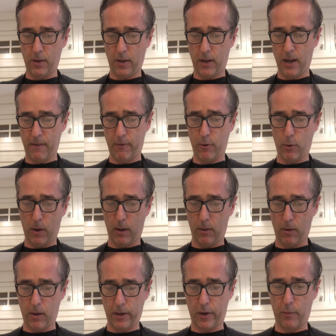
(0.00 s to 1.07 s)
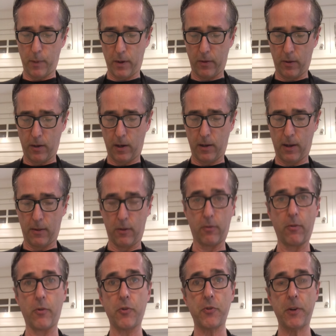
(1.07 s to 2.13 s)
you never know how long it's been sitting on the
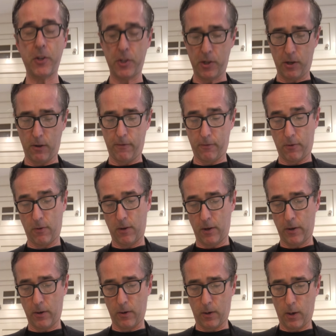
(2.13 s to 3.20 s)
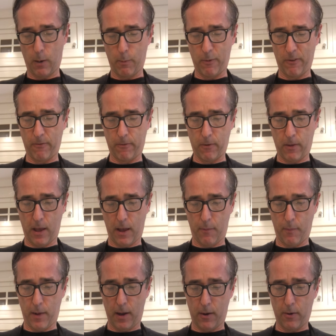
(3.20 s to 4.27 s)
grocery shelf or in your cupboard for
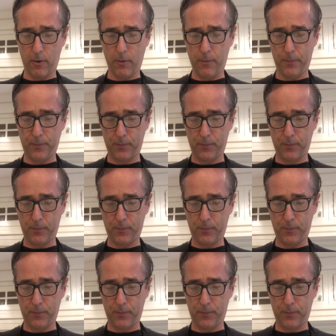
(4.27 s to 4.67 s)
that matter.